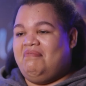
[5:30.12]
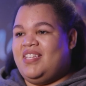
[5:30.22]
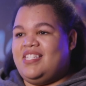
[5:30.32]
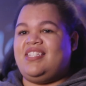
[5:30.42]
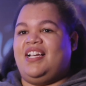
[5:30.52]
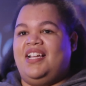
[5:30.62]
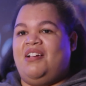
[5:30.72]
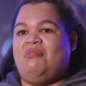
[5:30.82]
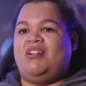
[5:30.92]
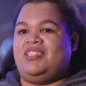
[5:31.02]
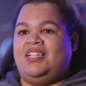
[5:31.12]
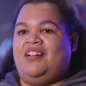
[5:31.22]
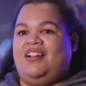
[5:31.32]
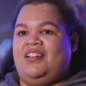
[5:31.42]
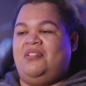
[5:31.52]
The second I walked in
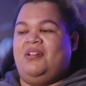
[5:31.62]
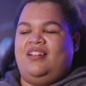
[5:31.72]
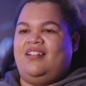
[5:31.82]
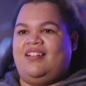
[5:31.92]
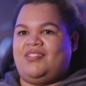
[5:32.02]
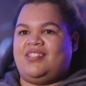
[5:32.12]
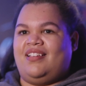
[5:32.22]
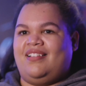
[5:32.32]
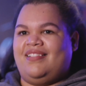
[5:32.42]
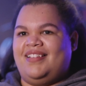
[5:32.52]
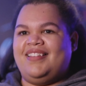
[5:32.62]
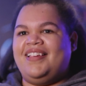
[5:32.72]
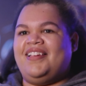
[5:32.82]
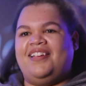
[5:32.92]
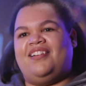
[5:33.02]
here, I knew it. I was like, I
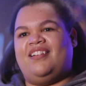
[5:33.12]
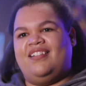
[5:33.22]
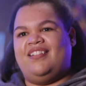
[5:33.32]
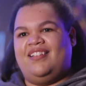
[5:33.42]
like it here.